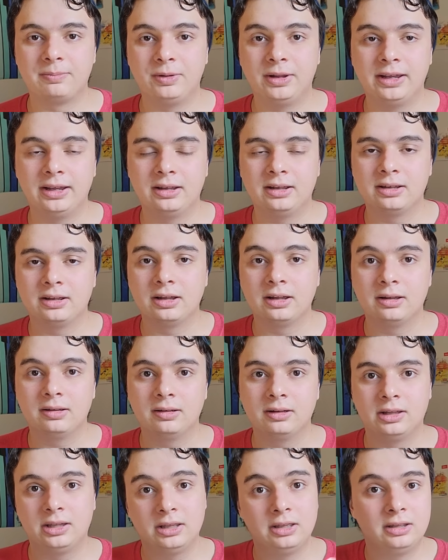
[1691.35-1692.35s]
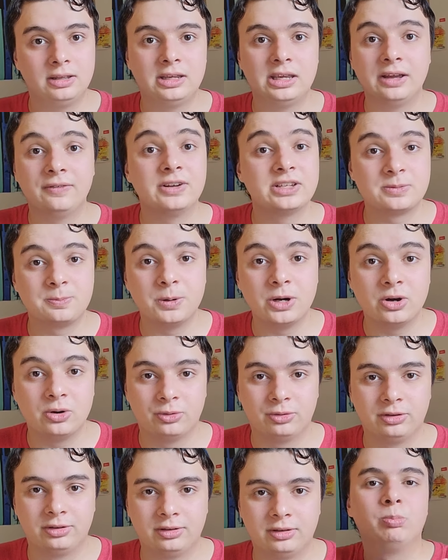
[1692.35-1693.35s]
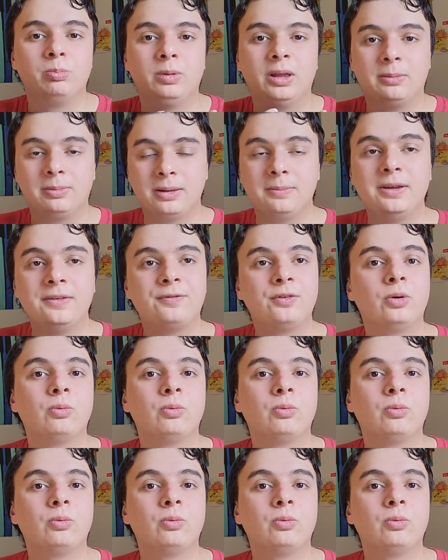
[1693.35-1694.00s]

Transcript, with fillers: Like give us both. Like maybe for